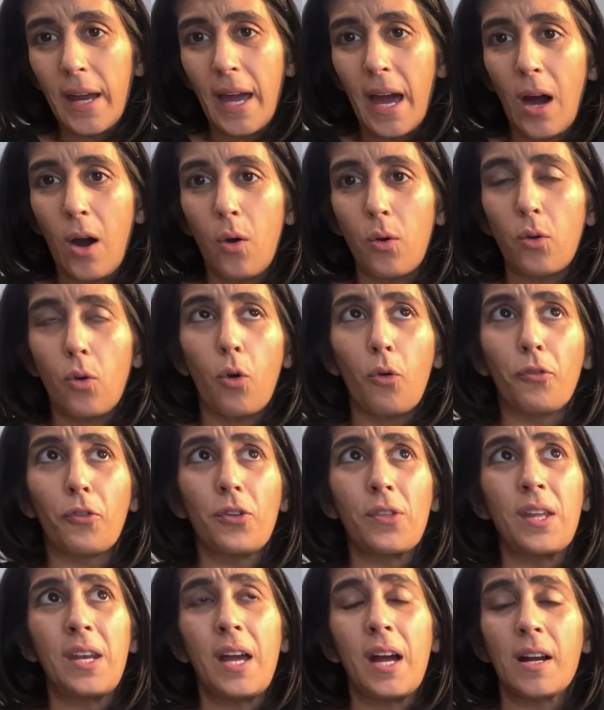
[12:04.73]
out
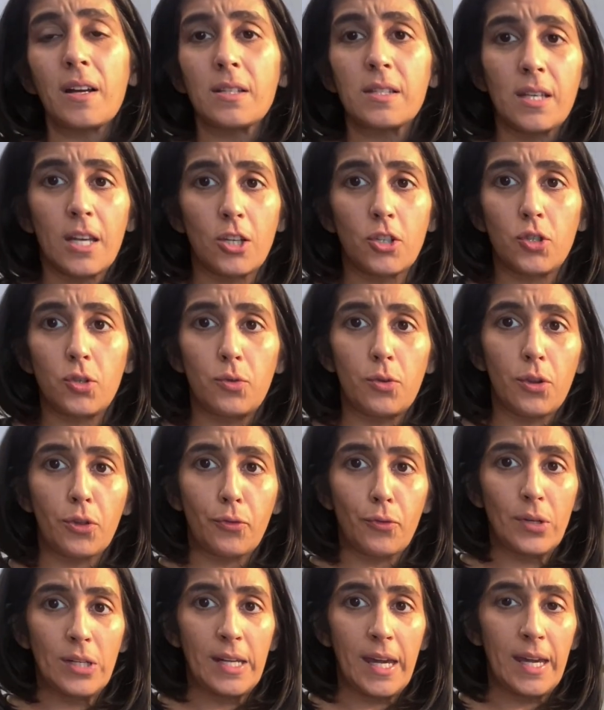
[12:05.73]
over the next 2 to
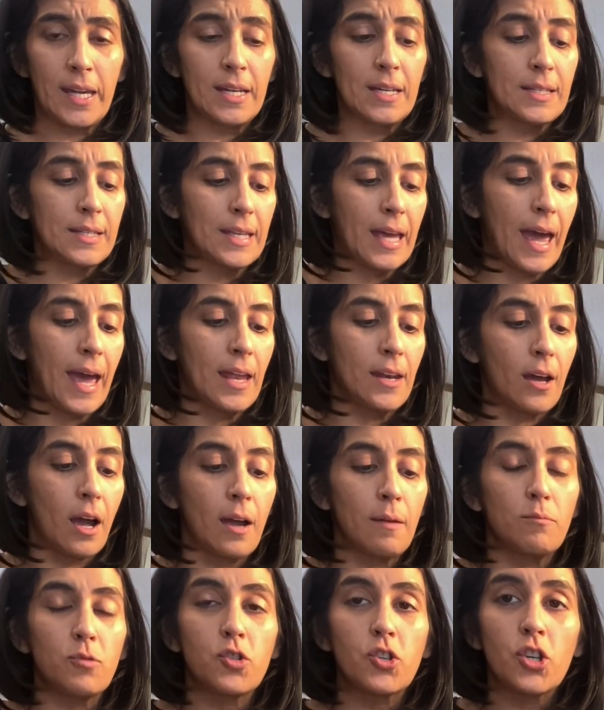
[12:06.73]
3 days, and
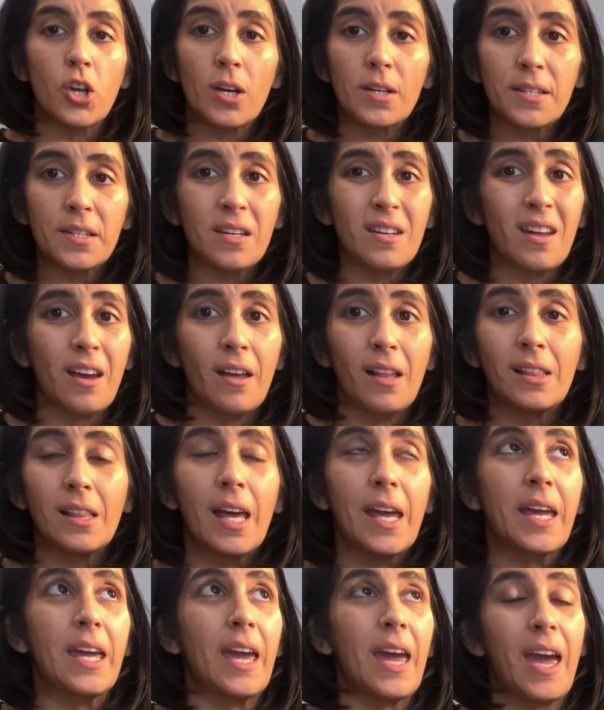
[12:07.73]
I'm just going to
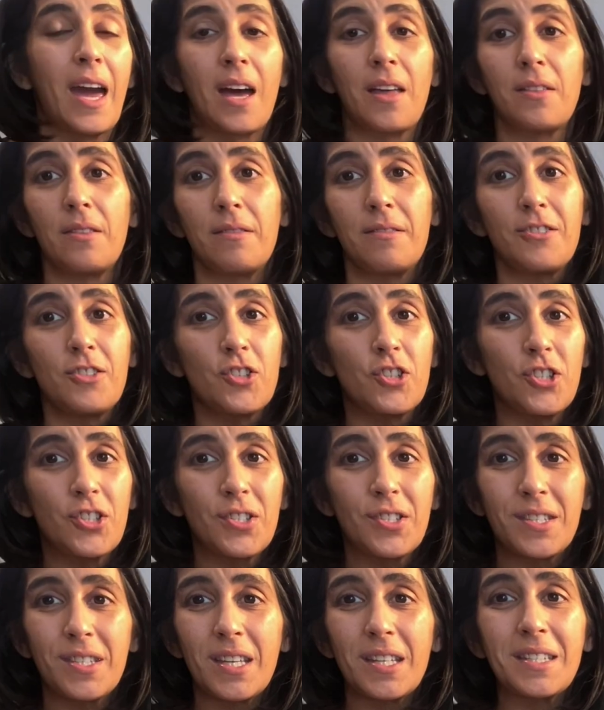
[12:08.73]
add
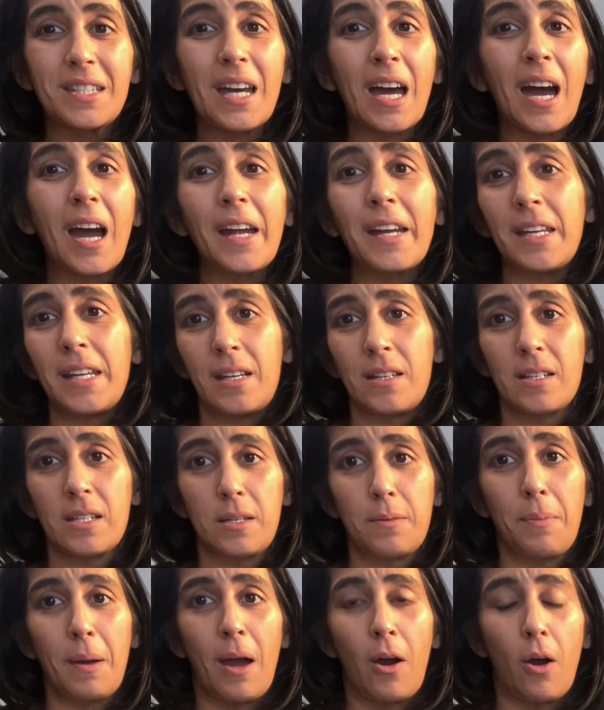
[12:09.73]
the tiniest
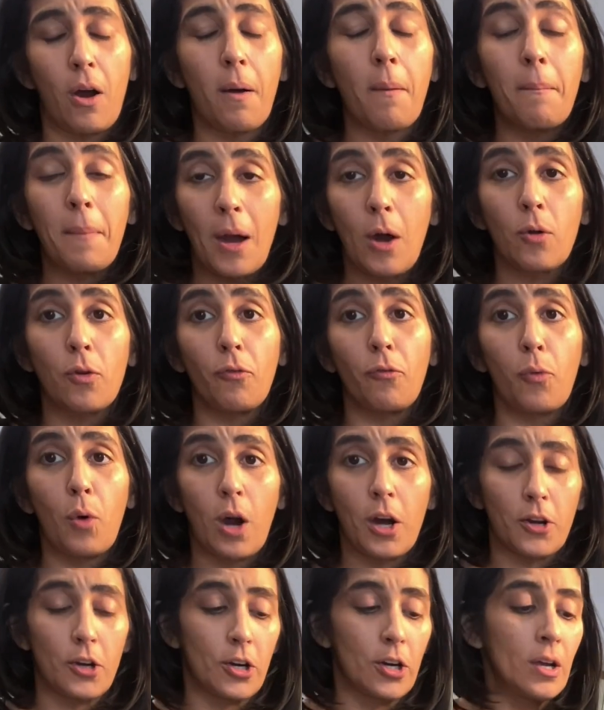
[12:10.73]
amount of
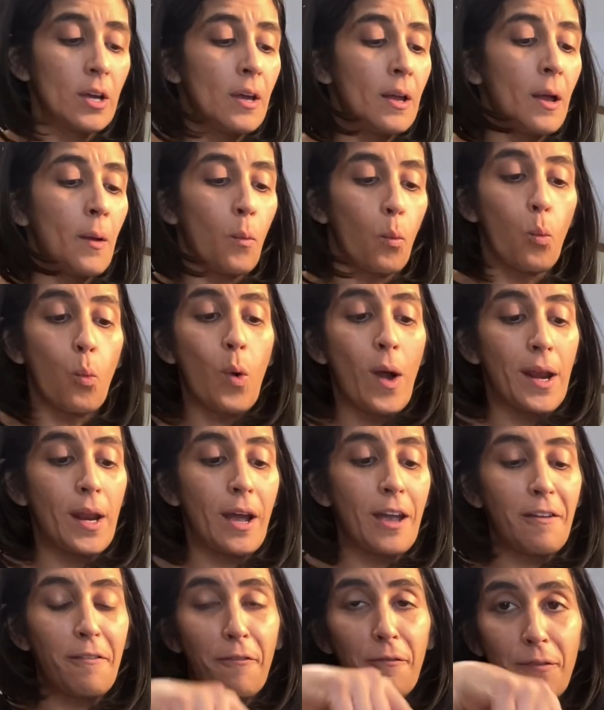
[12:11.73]
water when
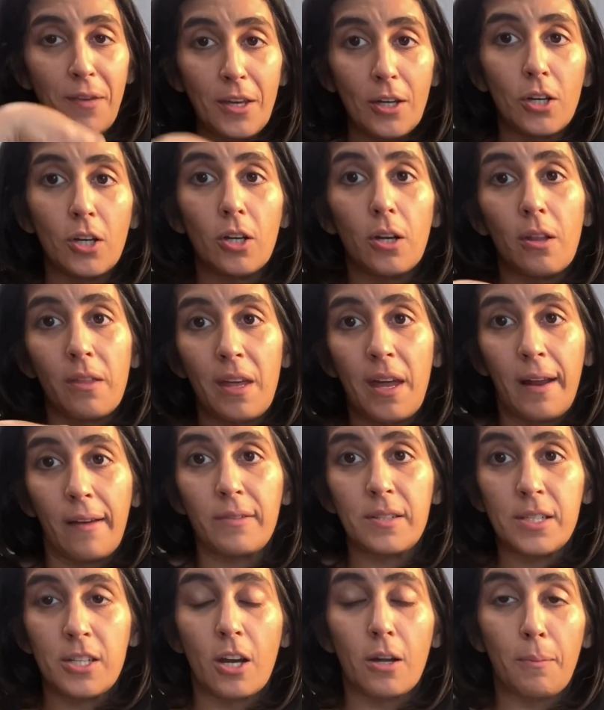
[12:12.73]
I feel that
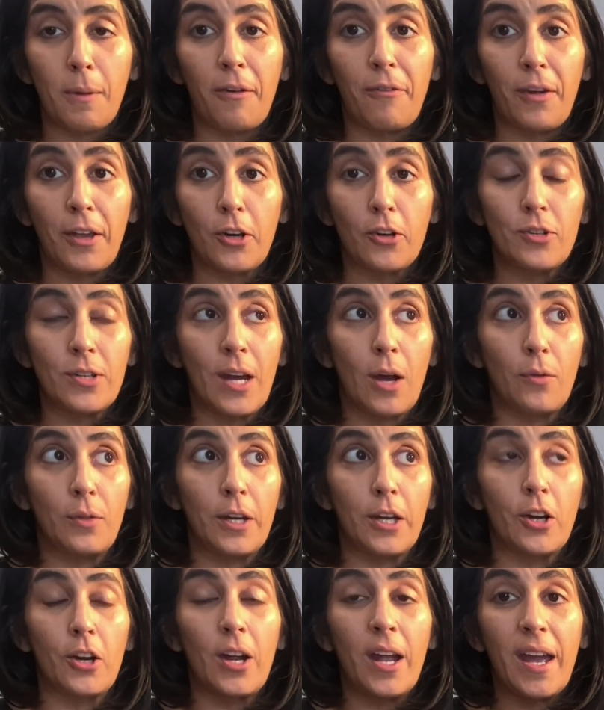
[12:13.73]
I've stuck my finger down
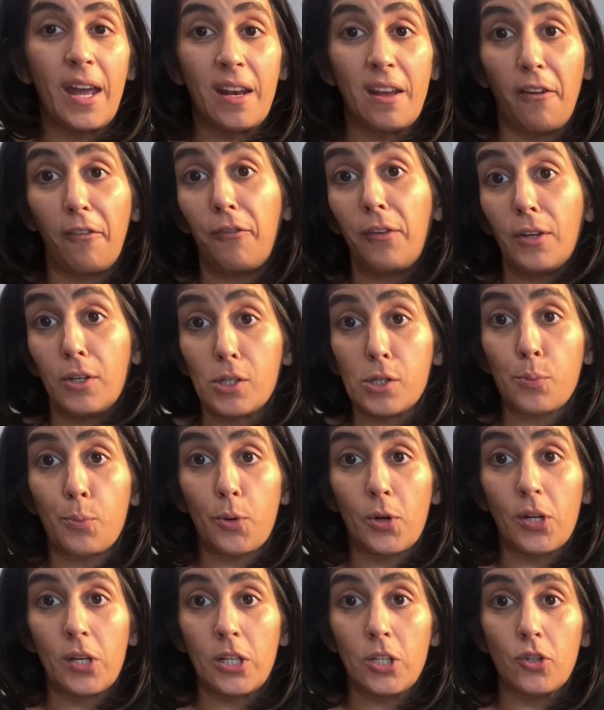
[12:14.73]
there and it feels
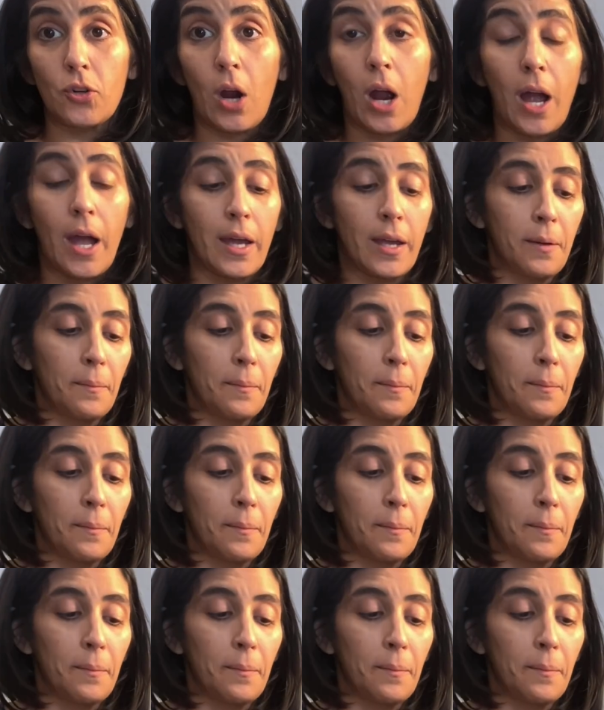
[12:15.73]
pretty dry.